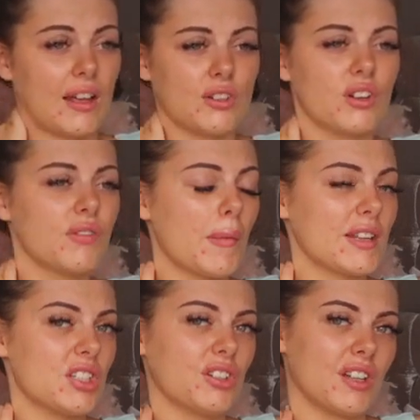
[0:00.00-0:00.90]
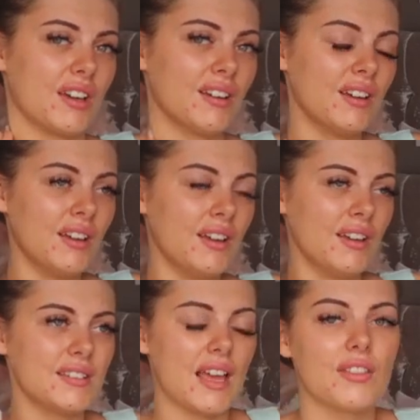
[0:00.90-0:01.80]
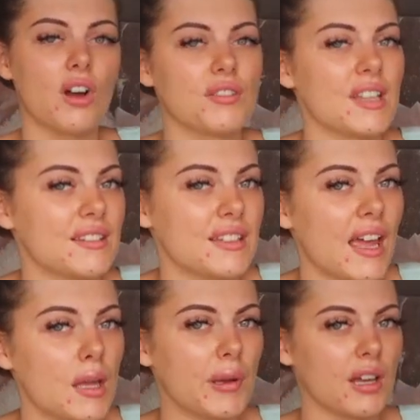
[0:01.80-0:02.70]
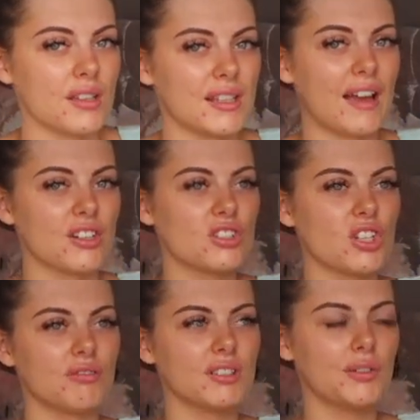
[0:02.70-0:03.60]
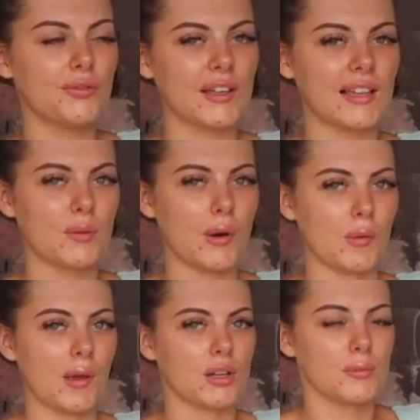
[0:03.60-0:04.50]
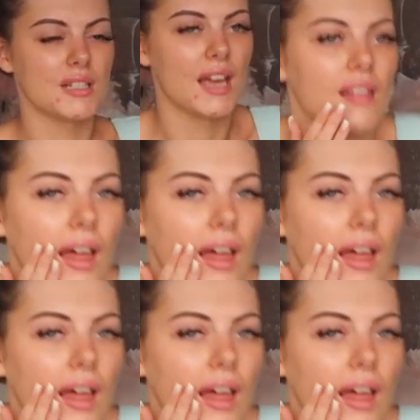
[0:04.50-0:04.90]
I don't know if I'm actually gonna take the content today because I just don't really feel like wearing makeup today.